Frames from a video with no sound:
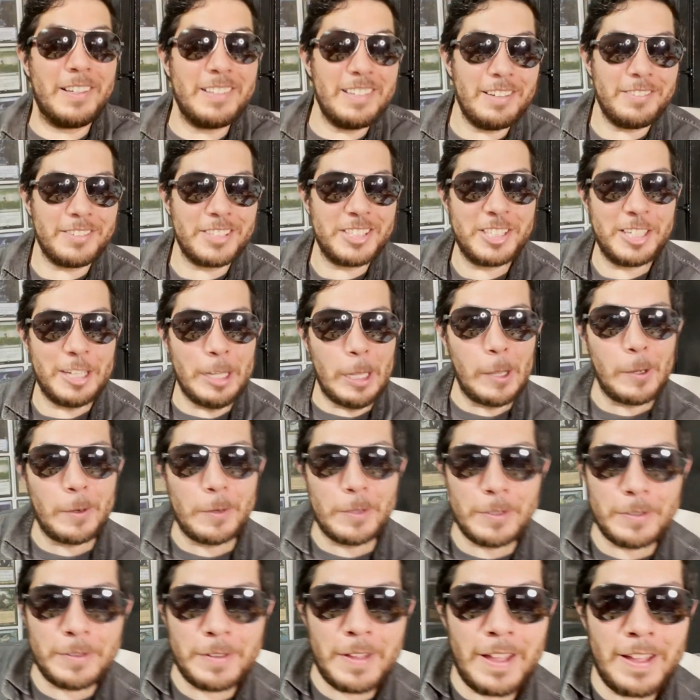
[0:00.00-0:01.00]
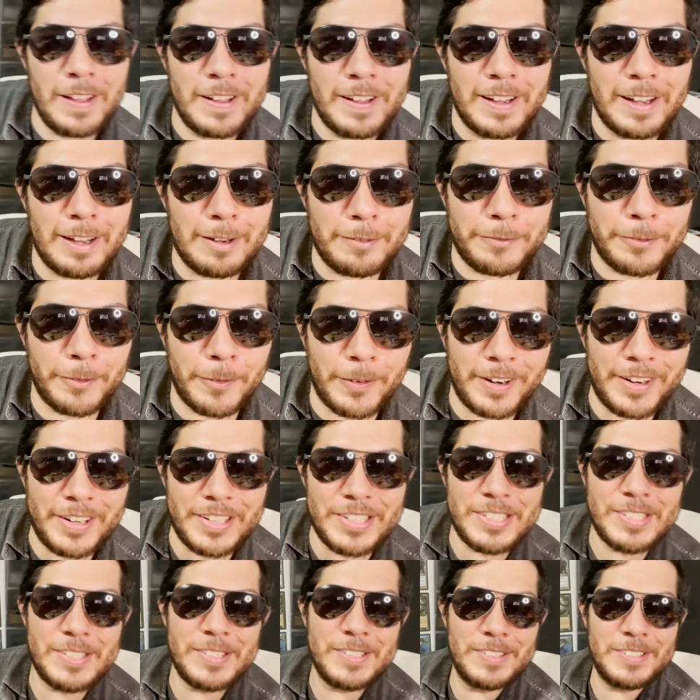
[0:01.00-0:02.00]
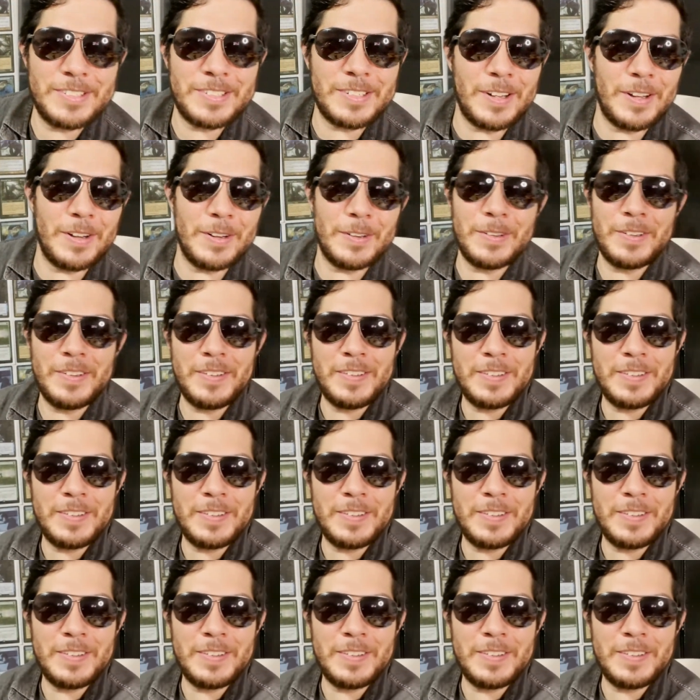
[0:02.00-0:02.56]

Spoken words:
you have a shitload of forests, so